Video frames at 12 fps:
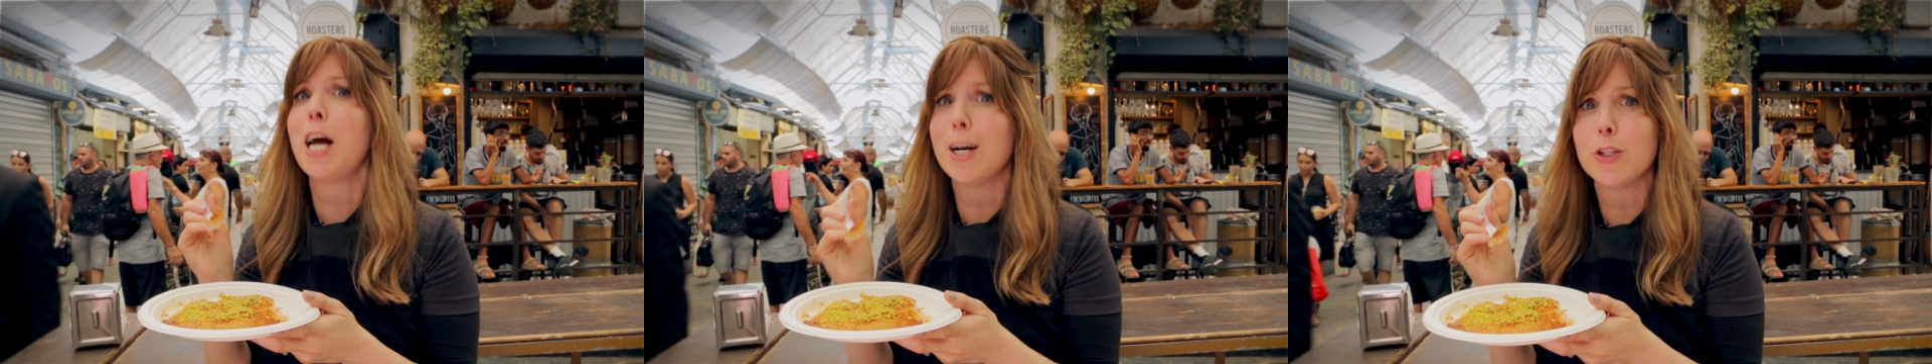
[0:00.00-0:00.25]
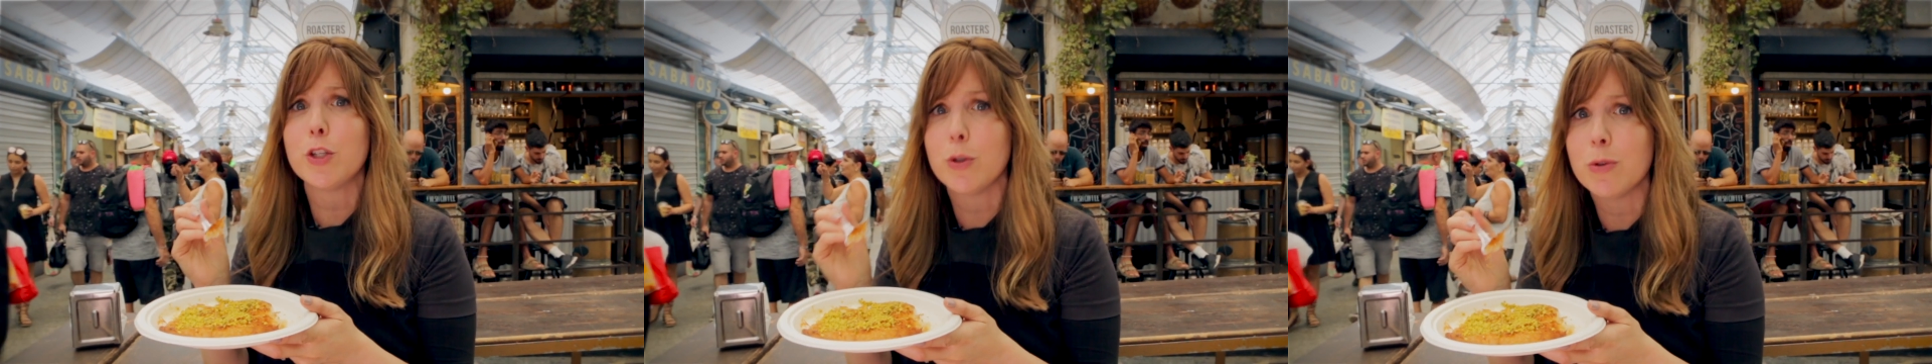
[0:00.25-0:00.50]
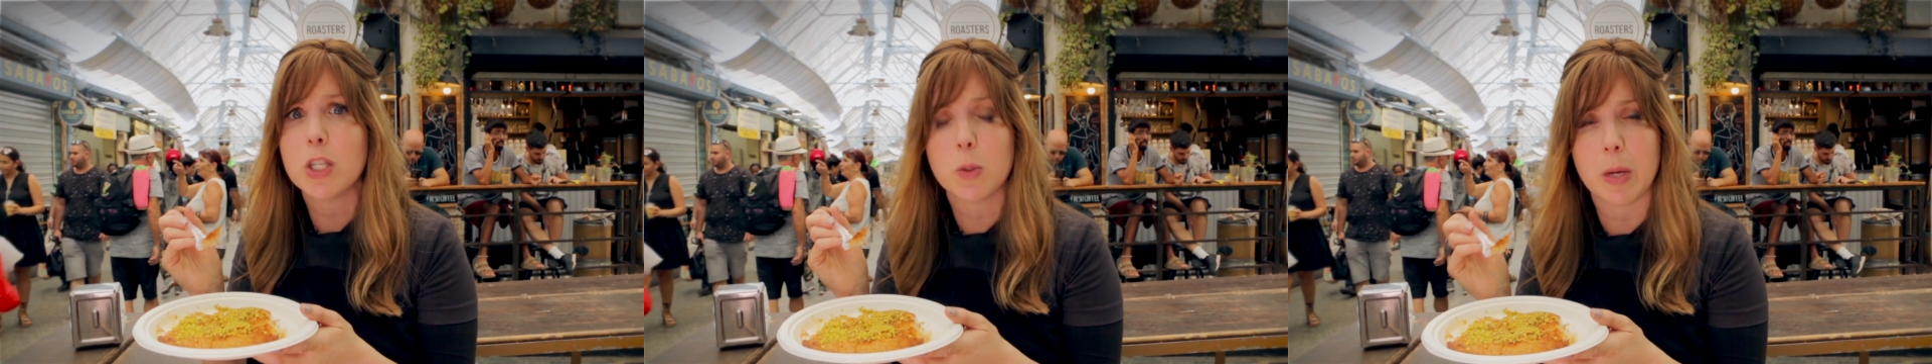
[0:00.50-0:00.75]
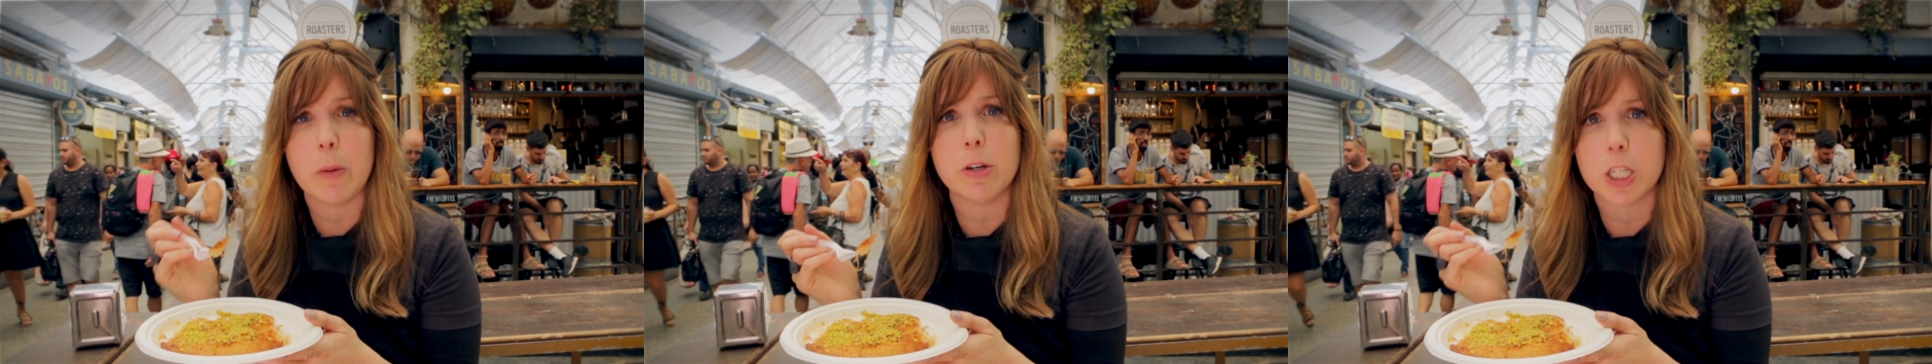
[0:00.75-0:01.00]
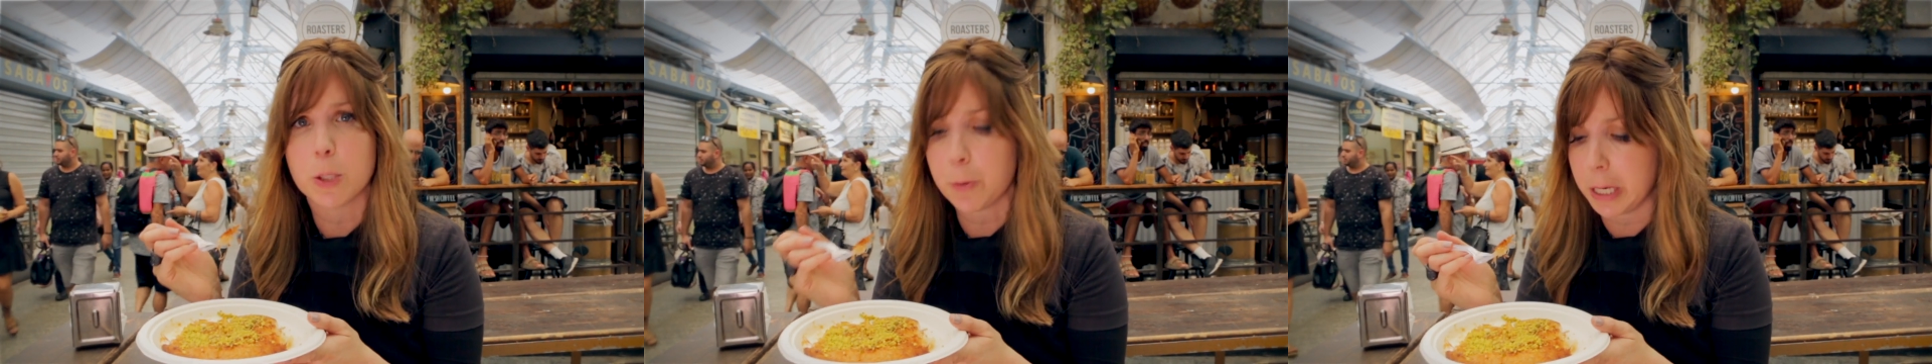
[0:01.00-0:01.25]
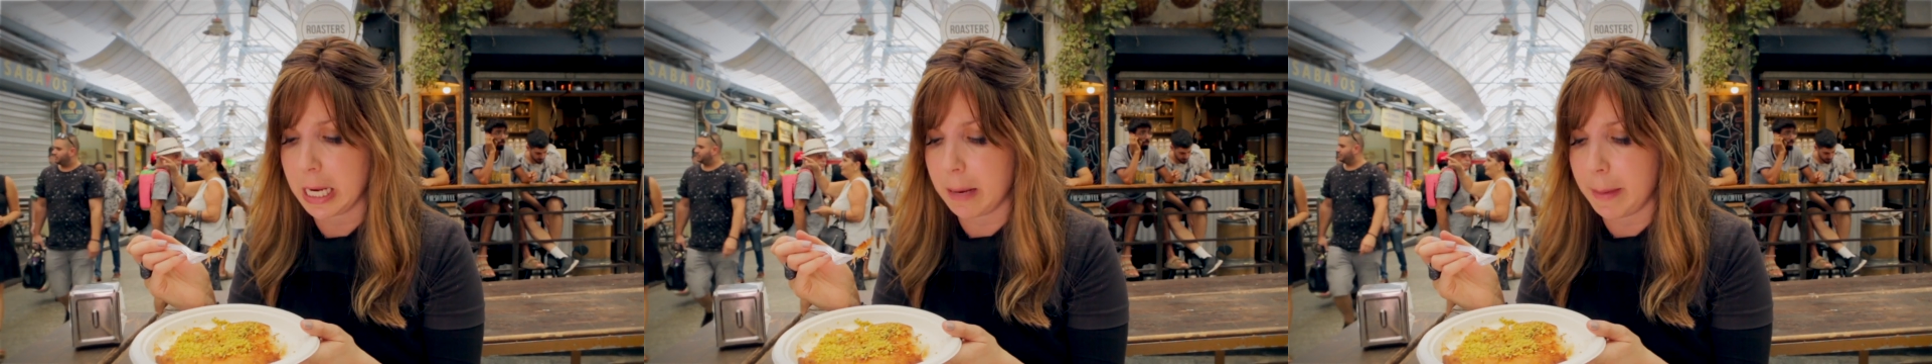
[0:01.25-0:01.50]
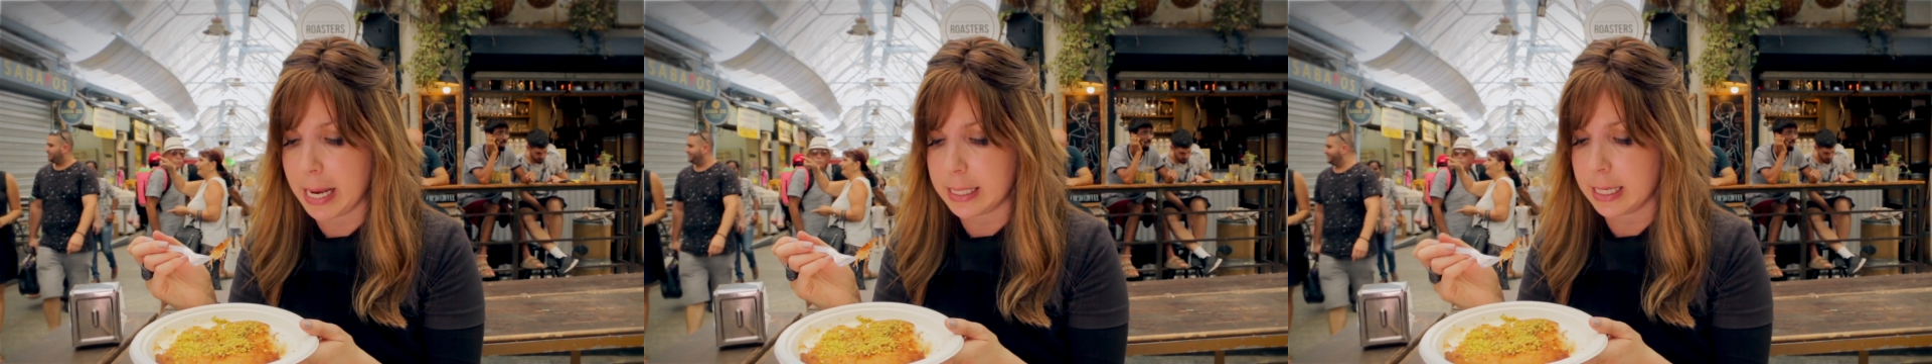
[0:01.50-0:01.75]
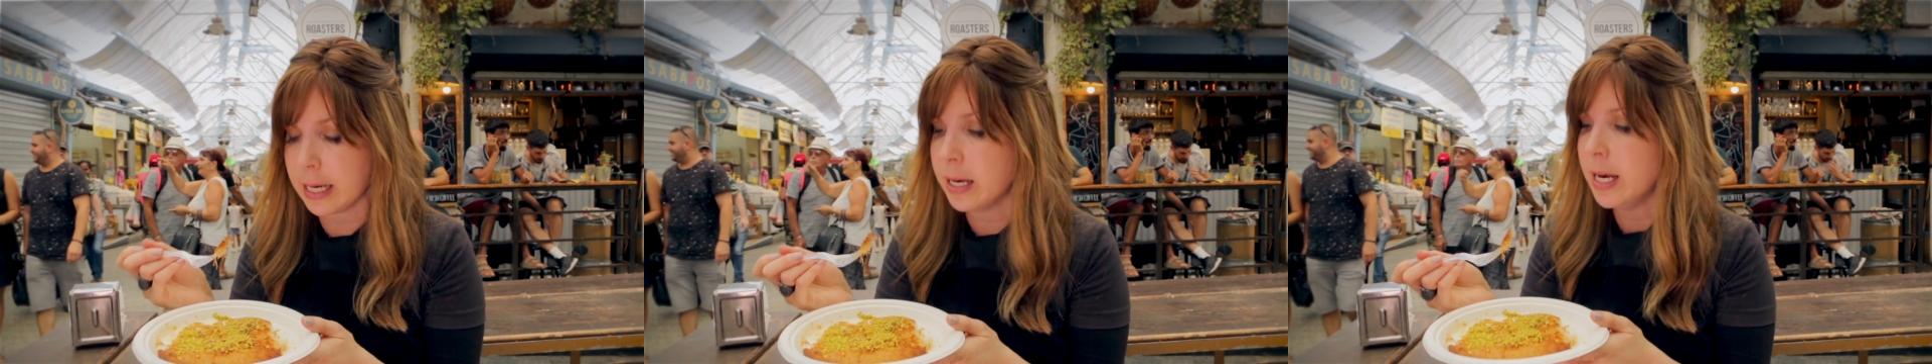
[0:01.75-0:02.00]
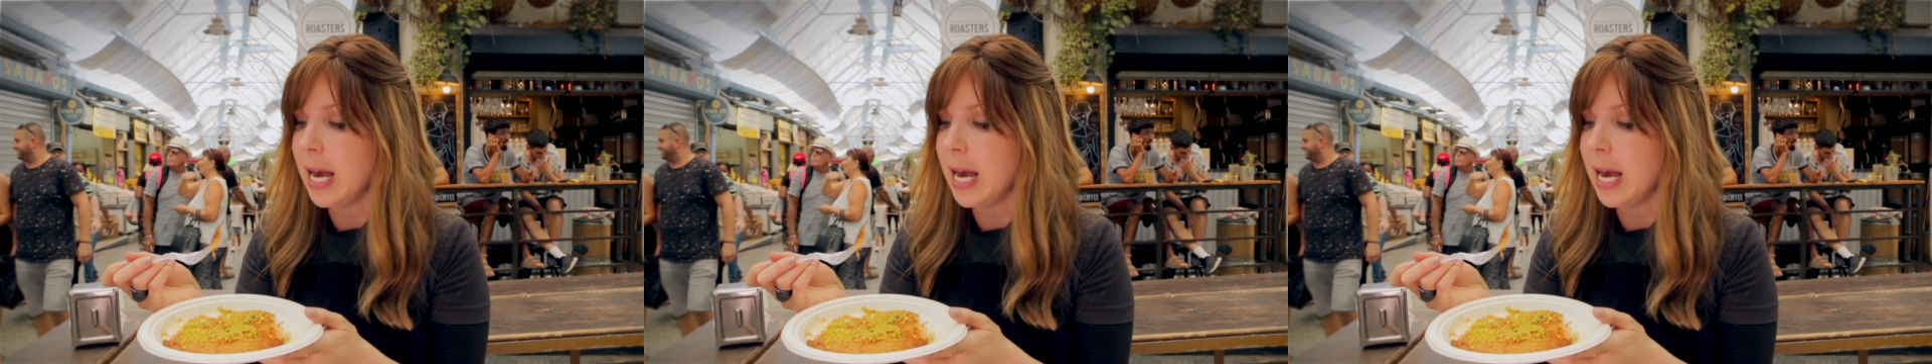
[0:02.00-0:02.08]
not too sweet, which is pretty amazing.